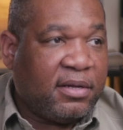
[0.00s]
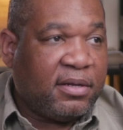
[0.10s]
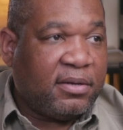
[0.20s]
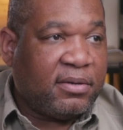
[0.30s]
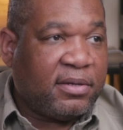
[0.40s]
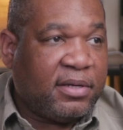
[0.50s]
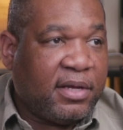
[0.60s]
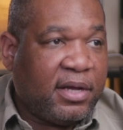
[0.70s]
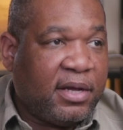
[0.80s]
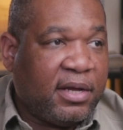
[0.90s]

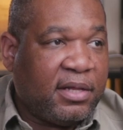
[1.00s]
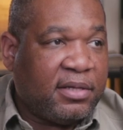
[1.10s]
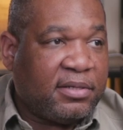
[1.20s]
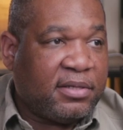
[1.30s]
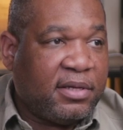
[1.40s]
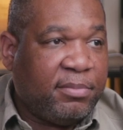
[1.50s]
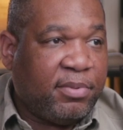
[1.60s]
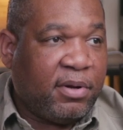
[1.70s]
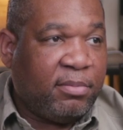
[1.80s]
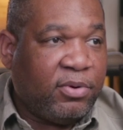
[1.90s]
Okay, let's keep
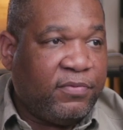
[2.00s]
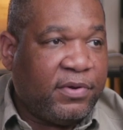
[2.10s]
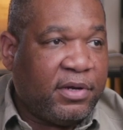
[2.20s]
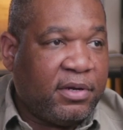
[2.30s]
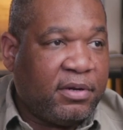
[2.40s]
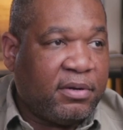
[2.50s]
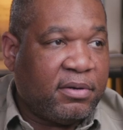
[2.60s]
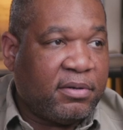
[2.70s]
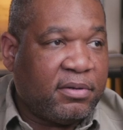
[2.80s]
on moving here.